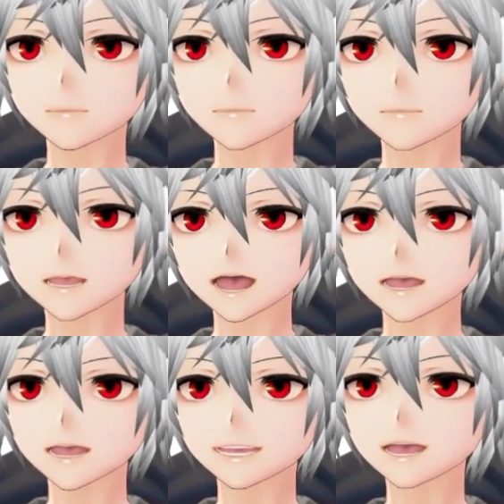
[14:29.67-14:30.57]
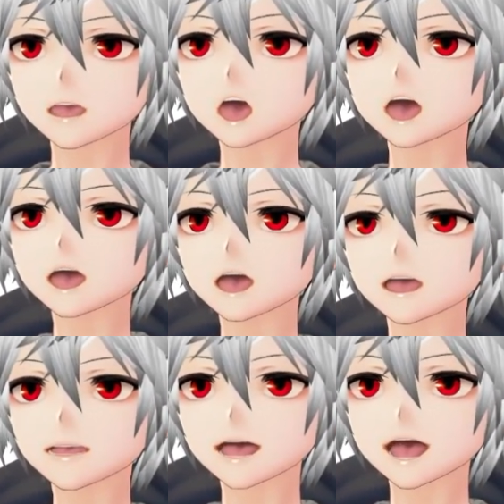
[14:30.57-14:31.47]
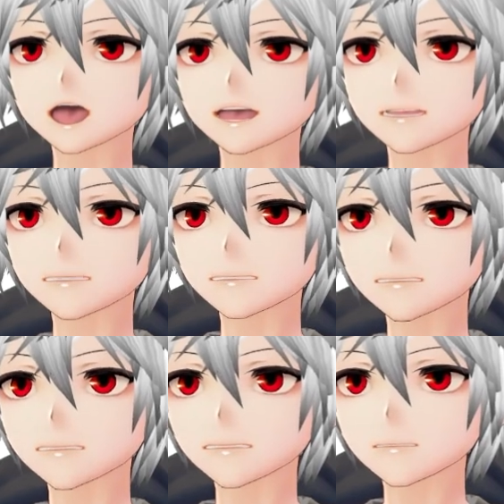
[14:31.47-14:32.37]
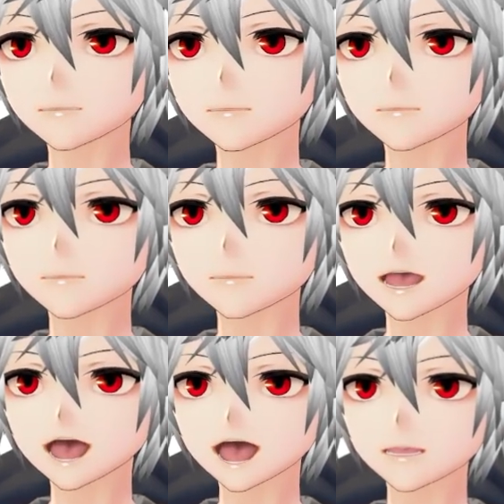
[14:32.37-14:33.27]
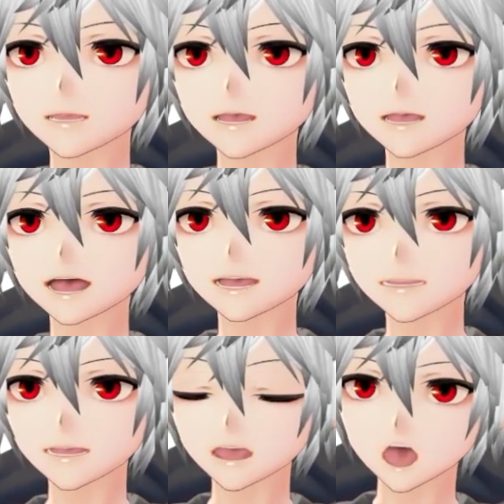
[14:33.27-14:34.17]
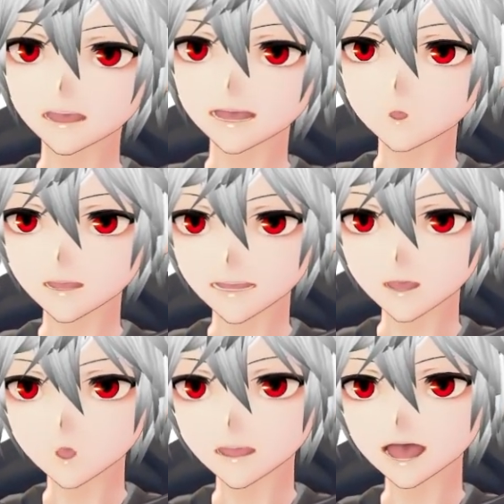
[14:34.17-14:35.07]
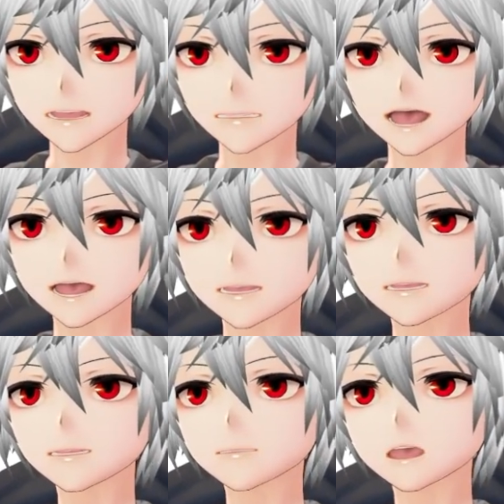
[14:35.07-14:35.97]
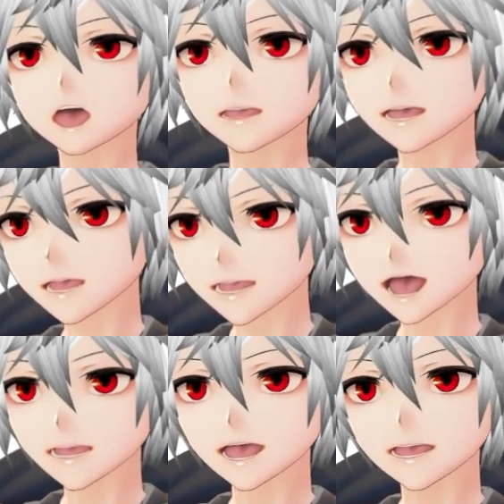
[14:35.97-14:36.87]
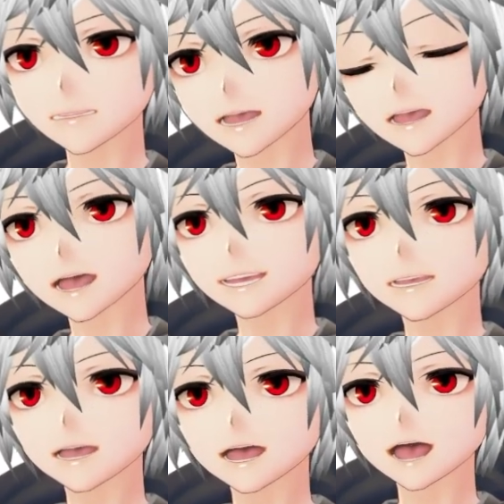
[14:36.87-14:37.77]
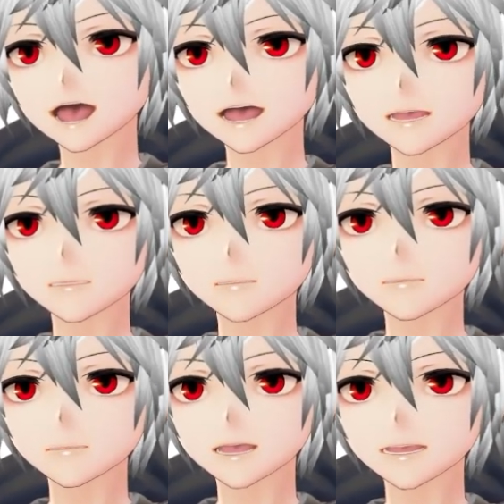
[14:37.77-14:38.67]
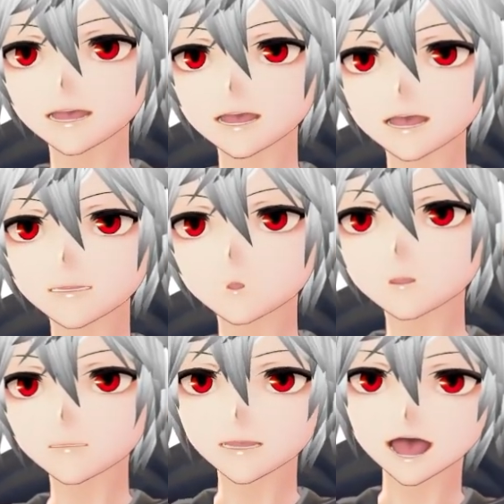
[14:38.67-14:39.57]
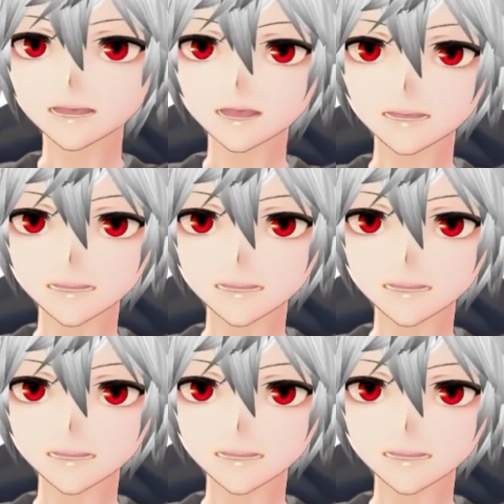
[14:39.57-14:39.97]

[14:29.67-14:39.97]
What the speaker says: But aside from this, okay, this is all good QoL stuff. Hopefully now they can start adding like really cool content.